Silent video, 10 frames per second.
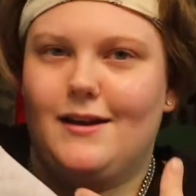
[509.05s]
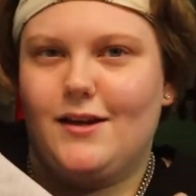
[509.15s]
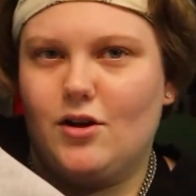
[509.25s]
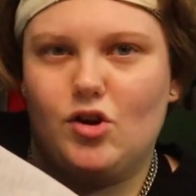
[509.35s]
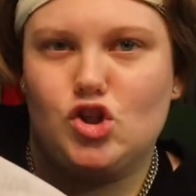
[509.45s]

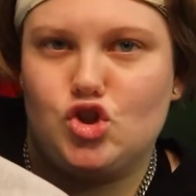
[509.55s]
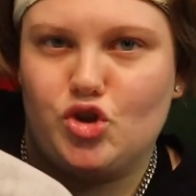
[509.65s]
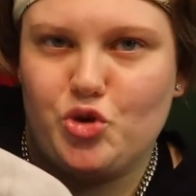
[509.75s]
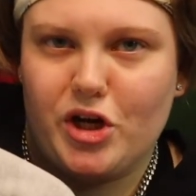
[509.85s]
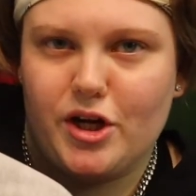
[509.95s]
you know, it is
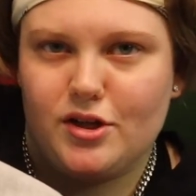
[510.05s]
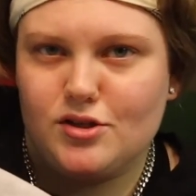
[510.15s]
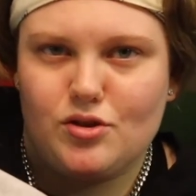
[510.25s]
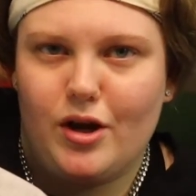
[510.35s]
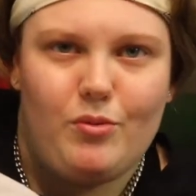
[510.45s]
streetwear,
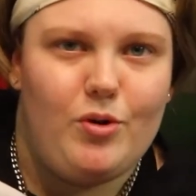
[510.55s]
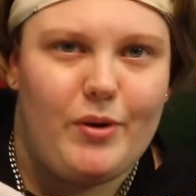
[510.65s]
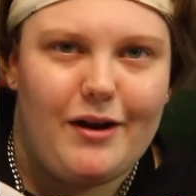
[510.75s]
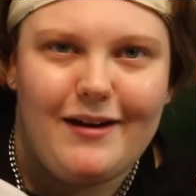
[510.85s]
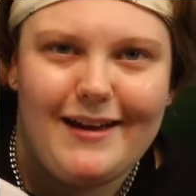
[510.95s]
so I will
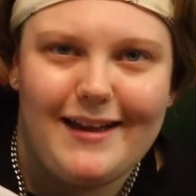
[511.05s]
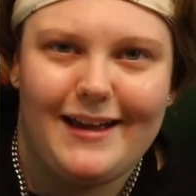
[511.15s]
wear it